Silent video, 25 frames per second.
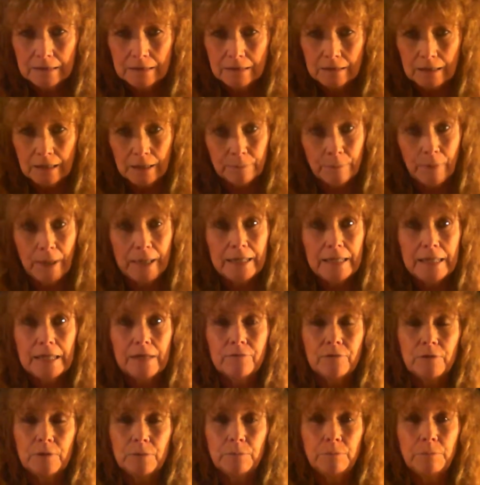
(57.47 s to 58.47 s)
It might
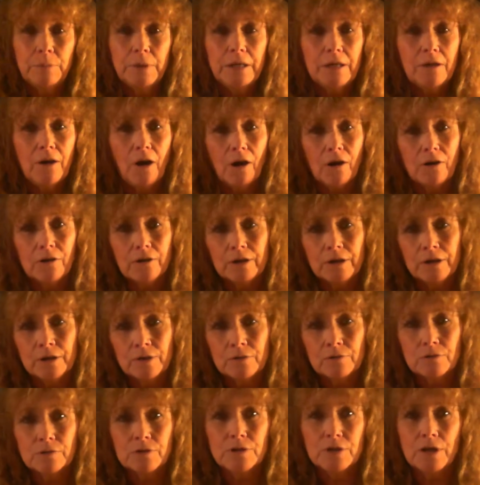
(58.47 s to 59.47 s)
even be our
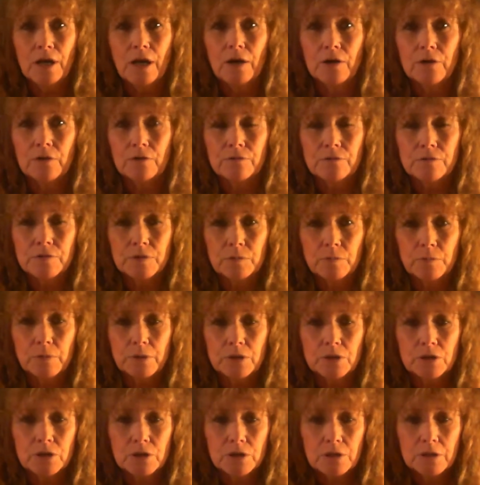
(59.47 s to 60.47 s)
inner selves,
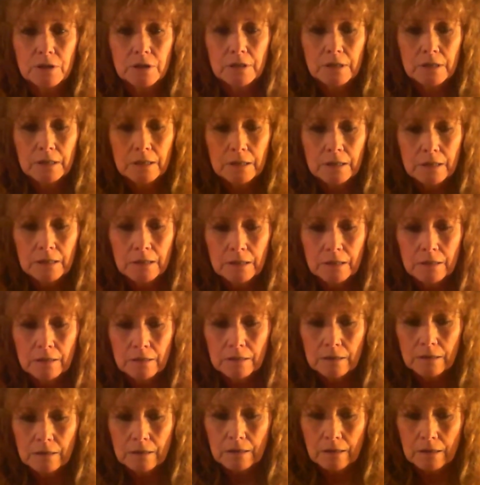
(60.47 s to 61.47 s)
which
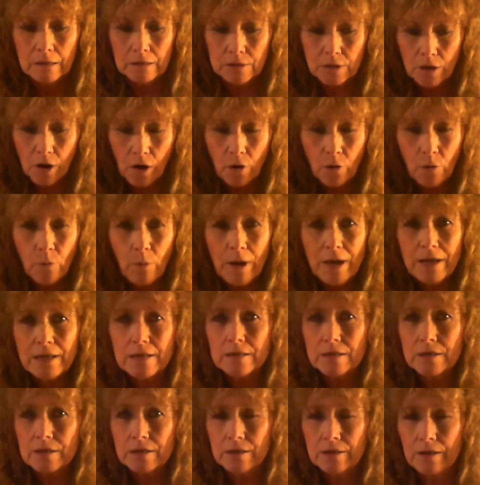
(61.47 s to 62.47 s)
is
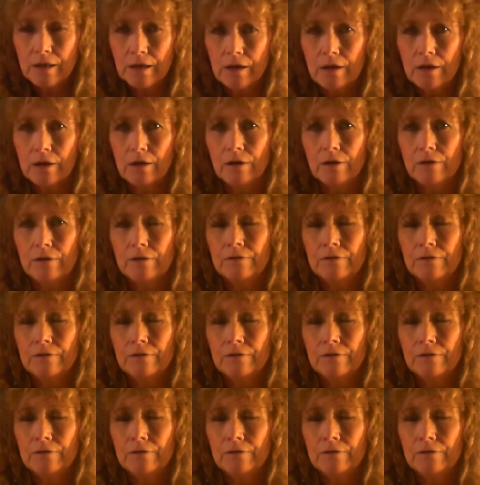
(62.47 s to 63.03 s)
always there